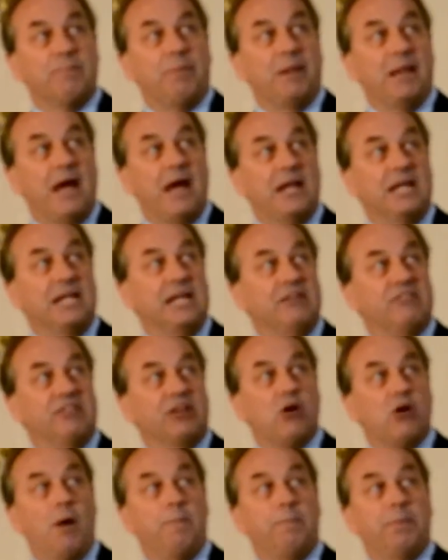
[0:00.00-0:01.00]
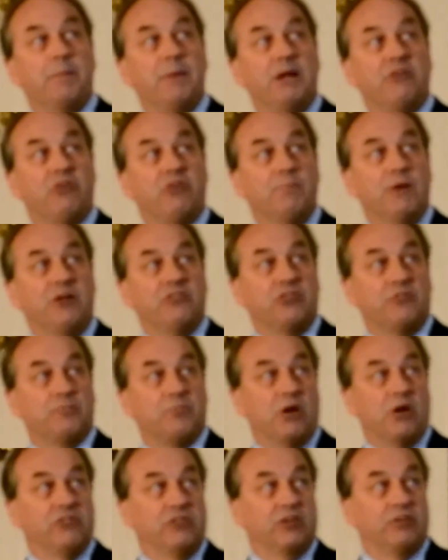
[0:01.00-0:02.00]
planning is the Complementary Measures
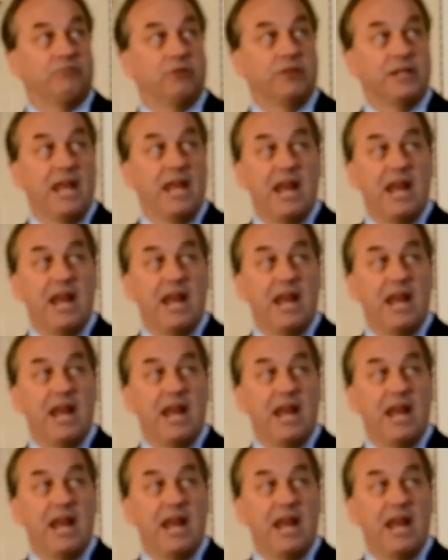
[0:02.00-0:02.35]
Project for the